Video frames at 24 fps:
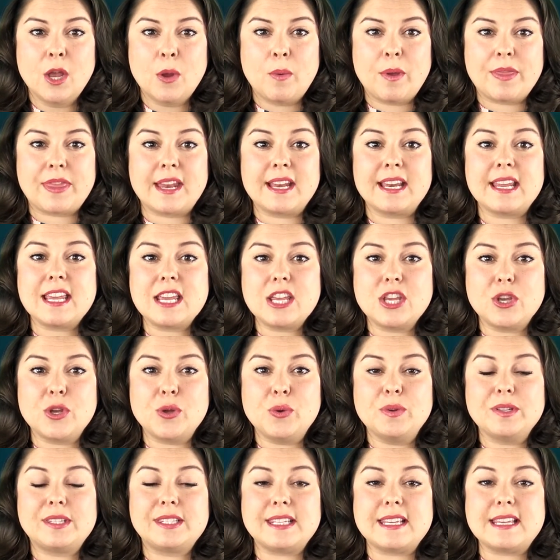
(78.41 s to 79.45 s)
with an E
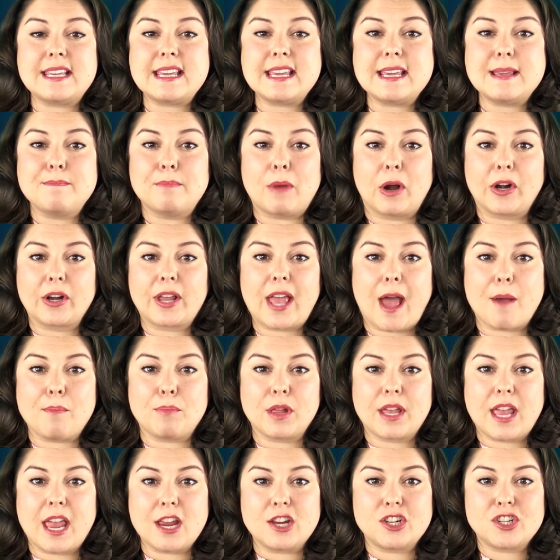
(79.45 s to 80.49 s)
U C E Mark
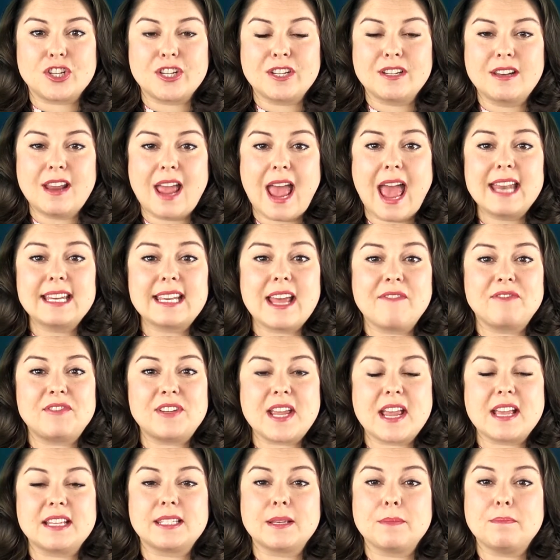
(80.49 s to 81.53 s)
application and F
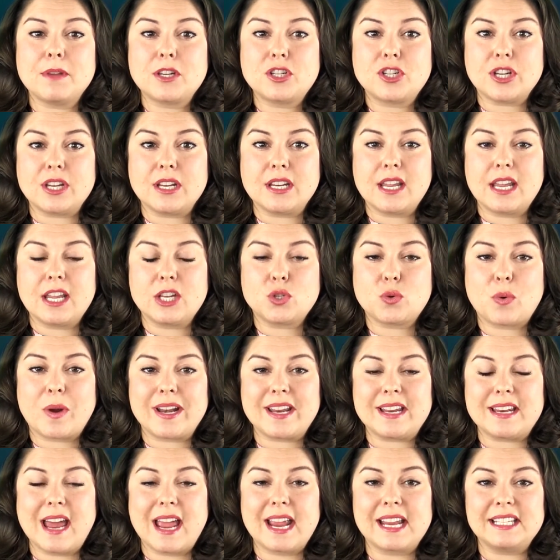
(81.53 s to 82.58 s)
D A submission in
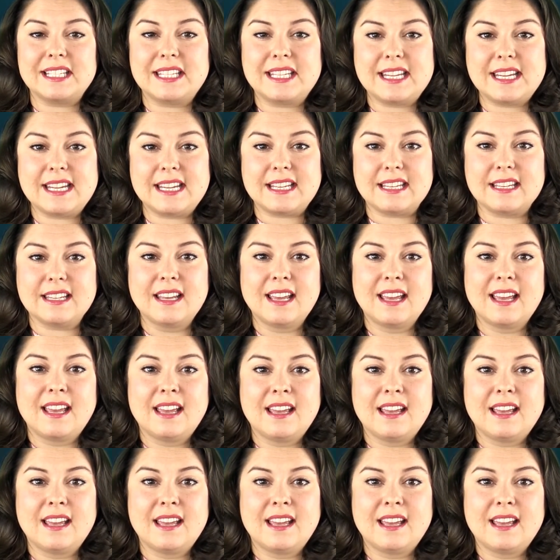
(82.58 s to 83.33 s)
twenty nineteen.